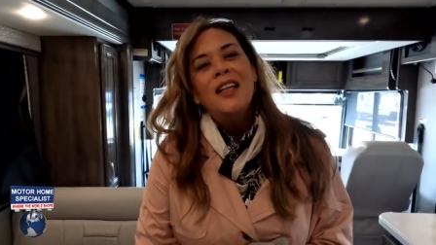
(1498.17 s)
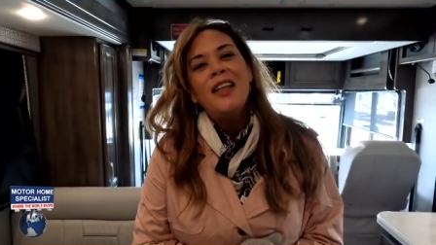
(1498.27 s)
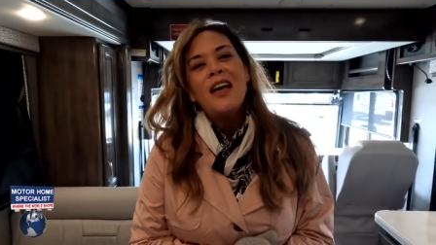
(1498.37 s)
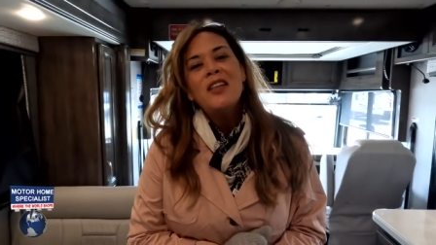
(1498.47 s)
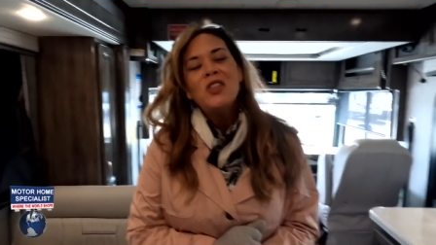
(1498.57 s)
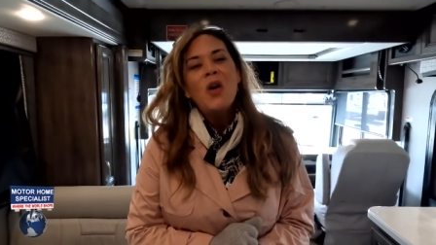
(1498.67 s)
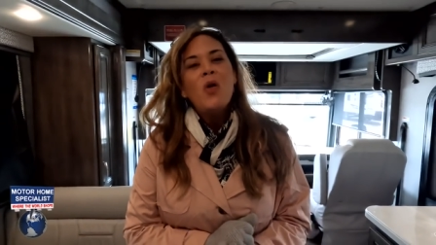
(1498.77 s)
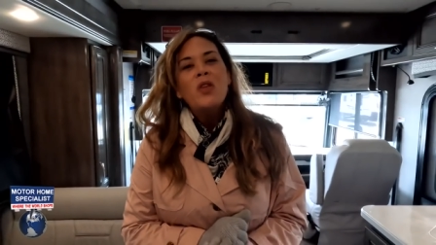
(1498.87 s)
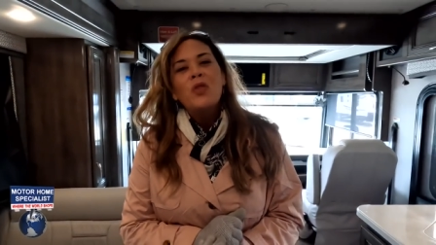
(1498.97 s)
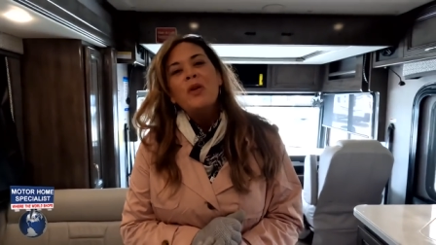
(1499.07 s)
Let us
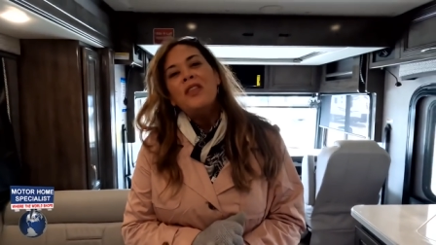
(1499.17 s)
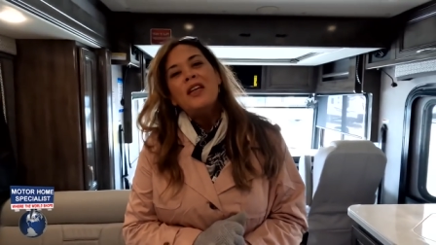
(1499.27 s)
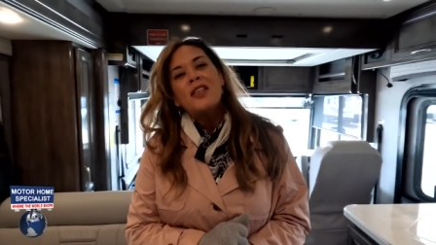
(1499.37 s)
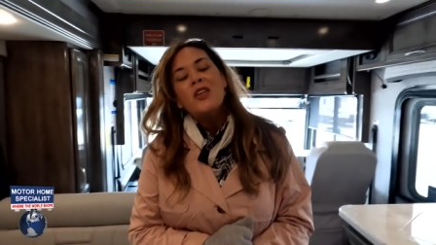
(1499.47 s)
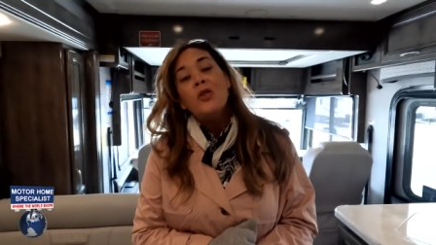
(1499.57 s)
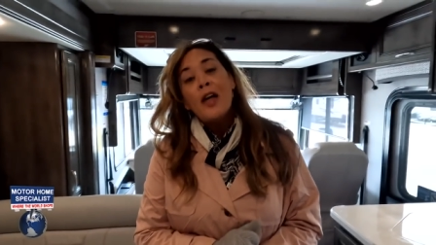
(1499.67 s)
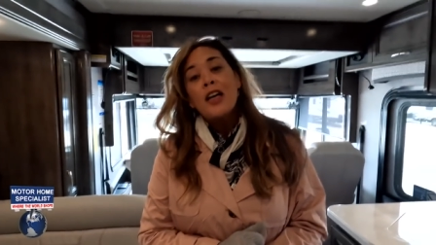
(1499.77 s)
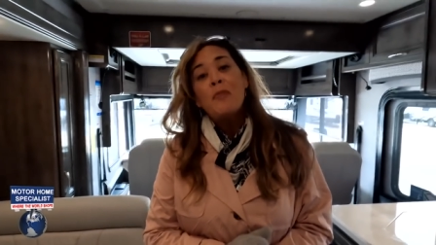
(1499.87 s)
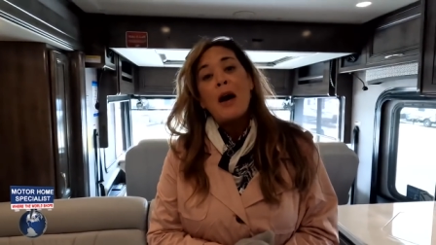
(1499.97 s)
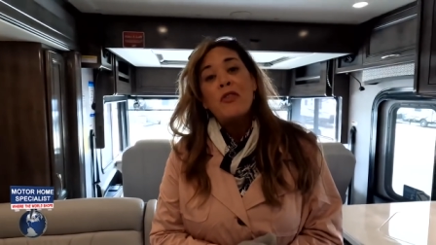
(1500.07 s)
know the three things that you
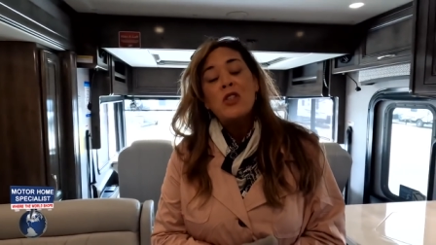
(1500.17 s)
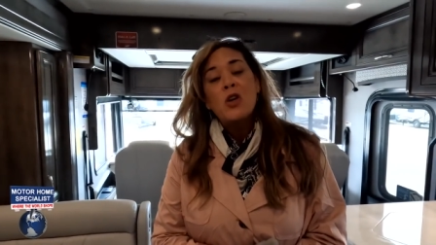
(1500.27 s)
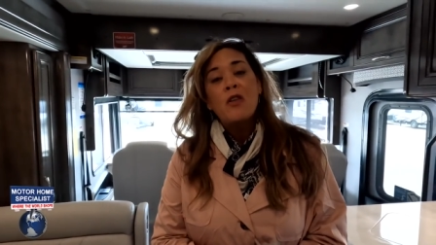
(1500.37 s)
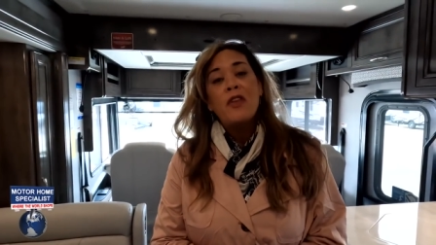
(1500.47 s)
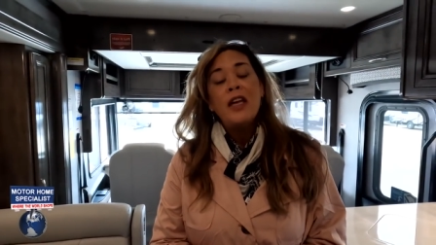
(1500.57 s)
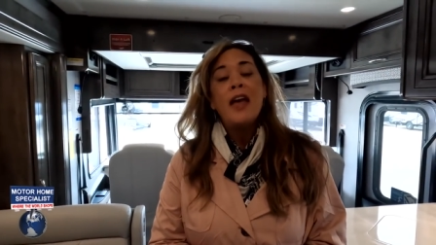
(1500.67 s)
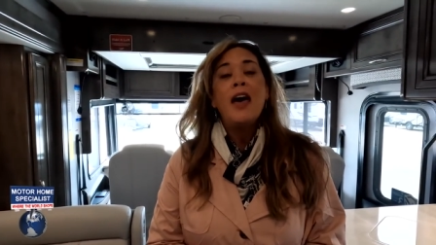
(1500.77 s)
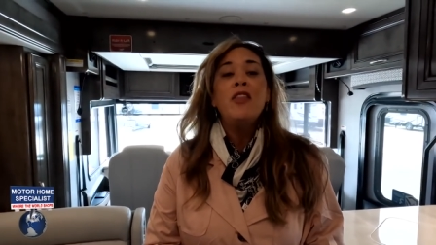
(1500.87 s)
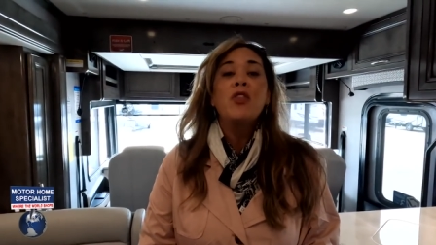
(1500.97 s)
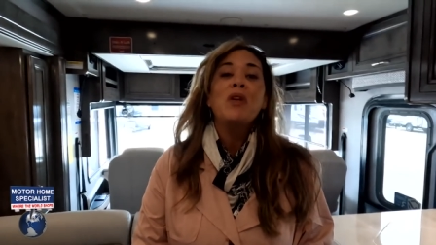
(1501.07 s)
like about this RV
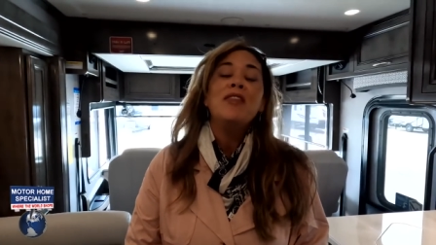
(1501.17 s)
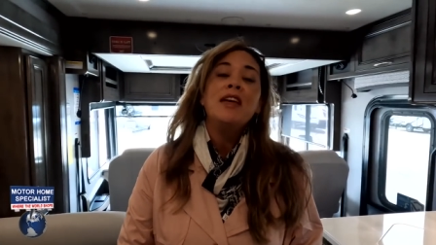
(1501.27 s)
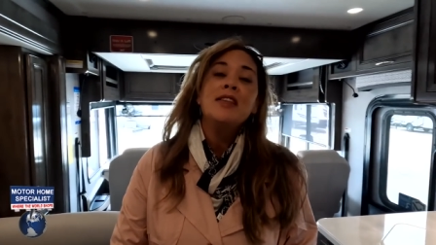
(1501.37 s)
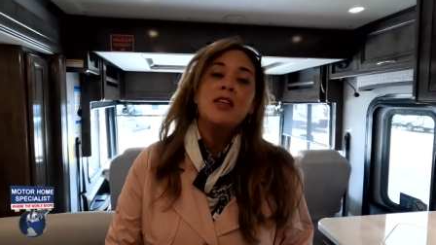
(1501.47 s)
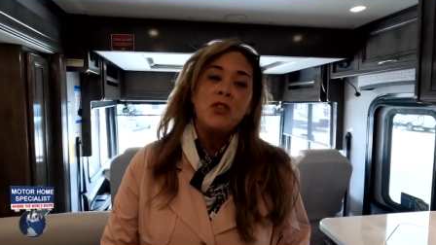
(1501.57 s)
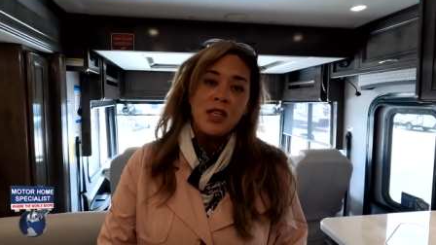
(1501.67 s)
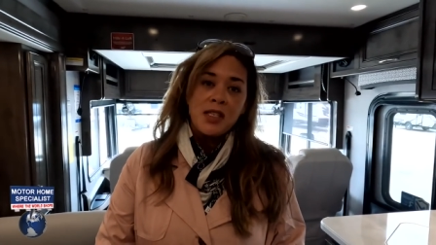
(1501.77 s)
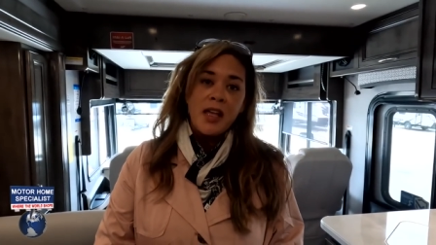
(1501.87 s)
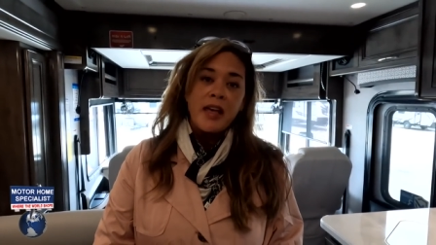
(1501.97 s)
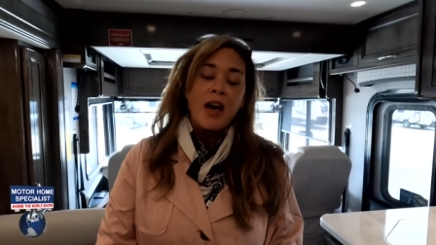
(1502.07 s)
and the three things that you
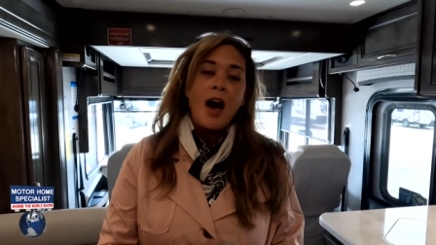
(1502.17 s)
dislike. Yep.